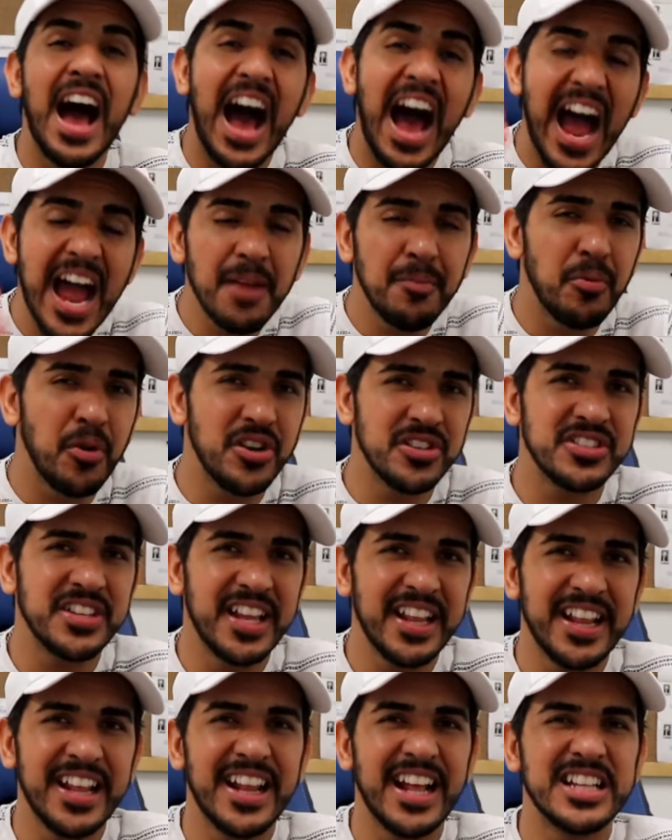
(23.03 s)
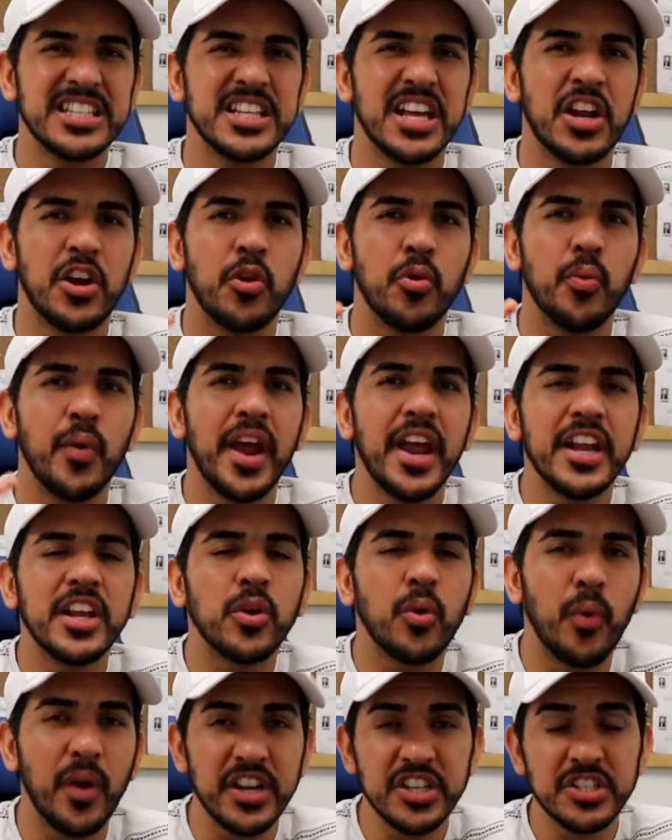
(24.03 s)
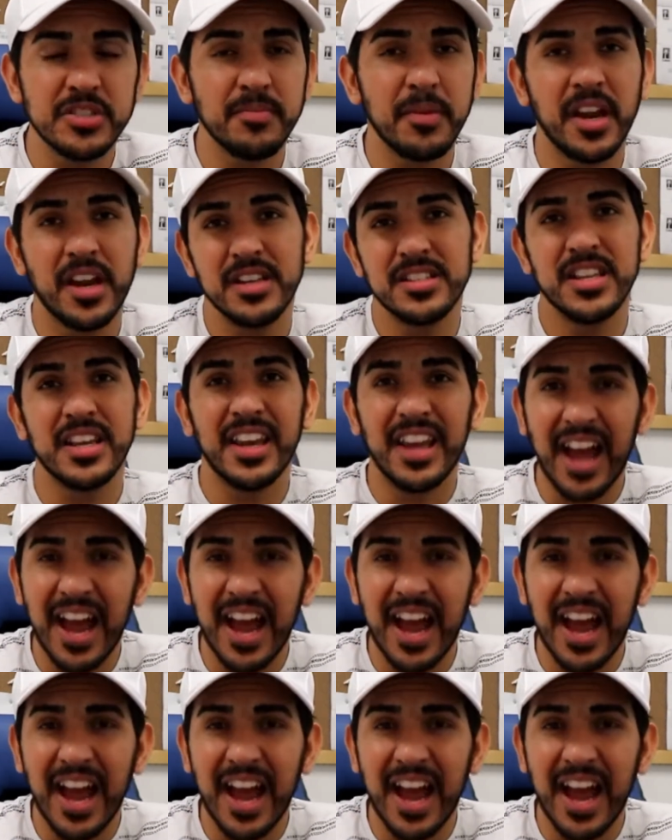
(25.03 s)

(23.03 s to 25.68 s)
I personally think that's a great question because it